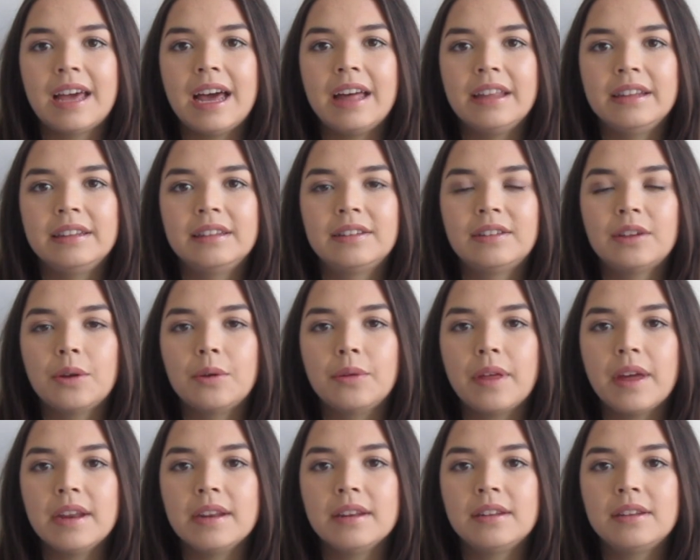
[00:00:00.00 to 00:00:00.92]
and so
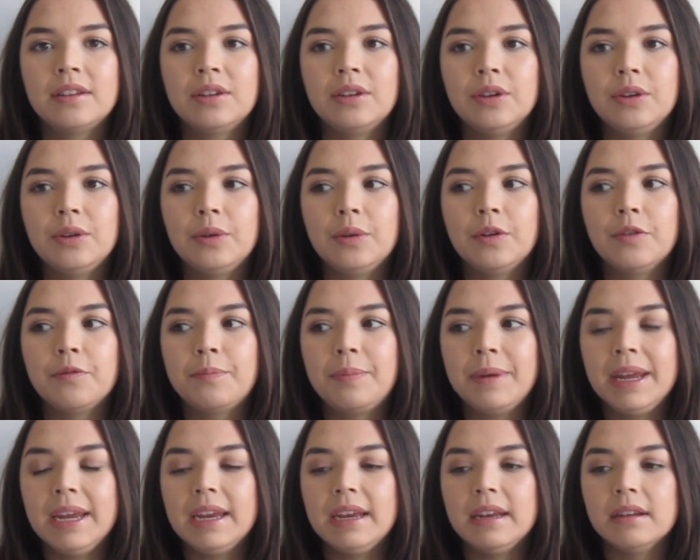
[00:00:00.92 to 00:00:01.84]
then to have
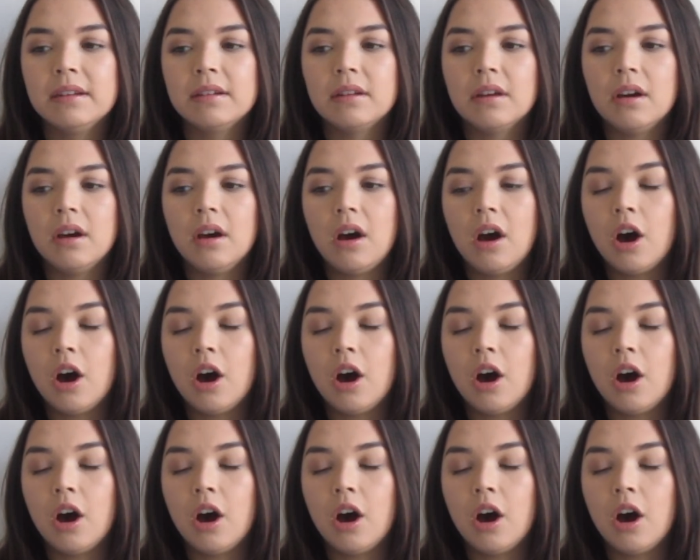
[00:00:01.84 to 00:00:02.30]
been